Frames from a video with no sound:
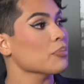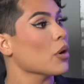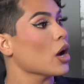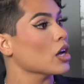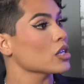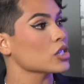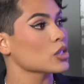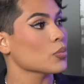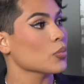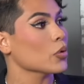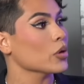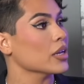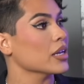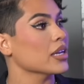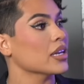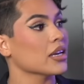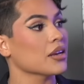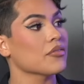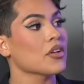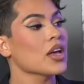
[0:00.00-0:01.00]
possible to
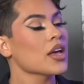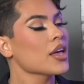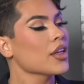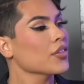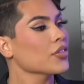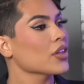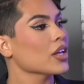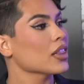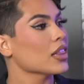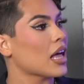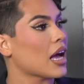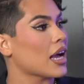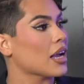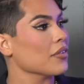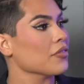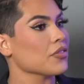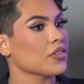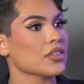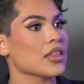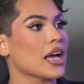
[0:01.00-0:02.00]
give the
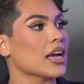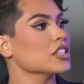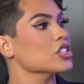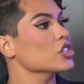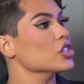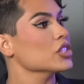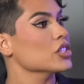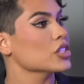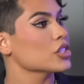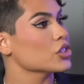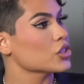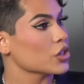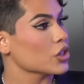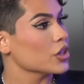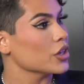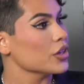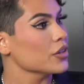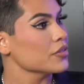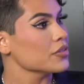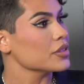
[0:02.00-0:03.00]
life that she
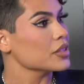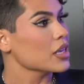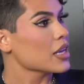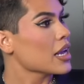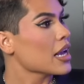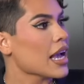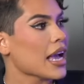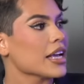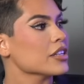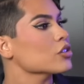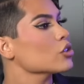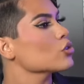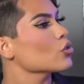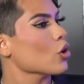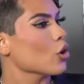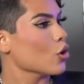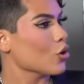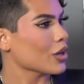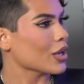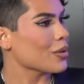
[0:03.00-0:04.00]
deserves, mm-hmm. eso es
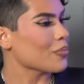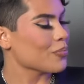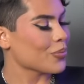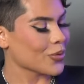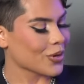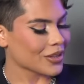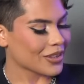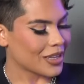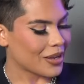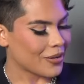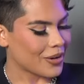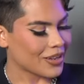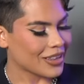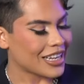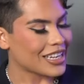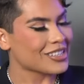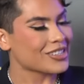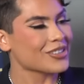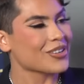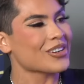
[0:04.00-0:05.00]
todo lo que importa,
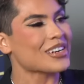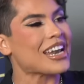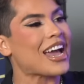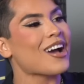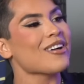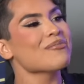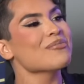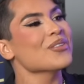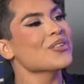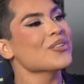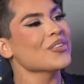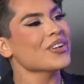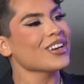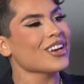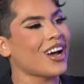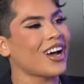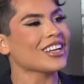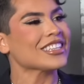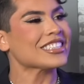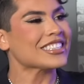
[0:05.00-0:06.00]
¿verdad? Yeah. So now
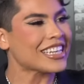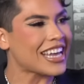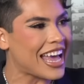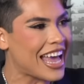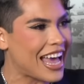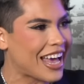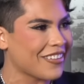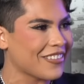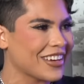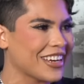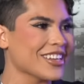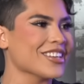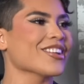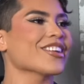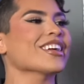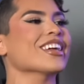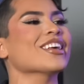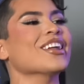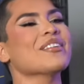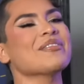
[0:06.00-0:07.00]
moving on to Evelyn.
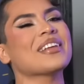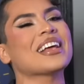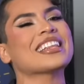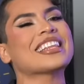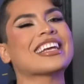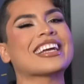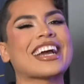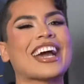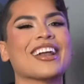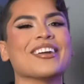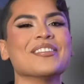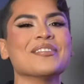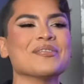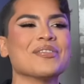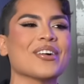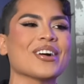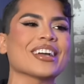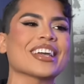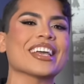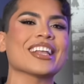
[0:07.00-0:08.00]
Yo quiero platicar un
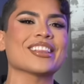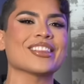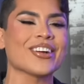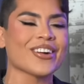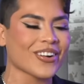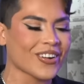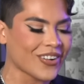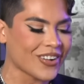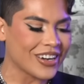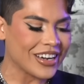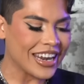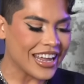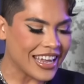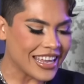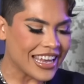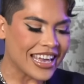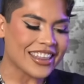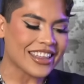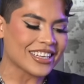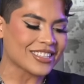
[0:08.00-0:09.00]
poquito con
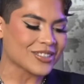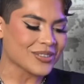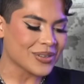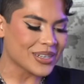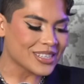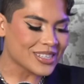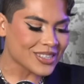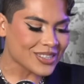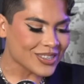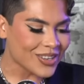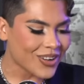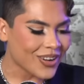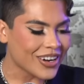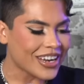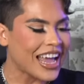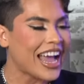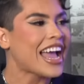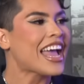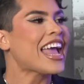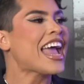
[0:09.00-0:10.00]
ella de su
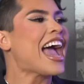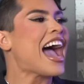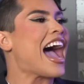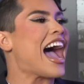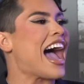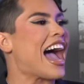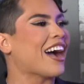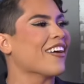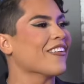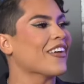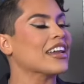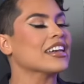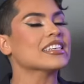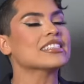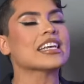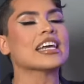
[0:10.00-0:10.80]
historia. Ah, Wendy's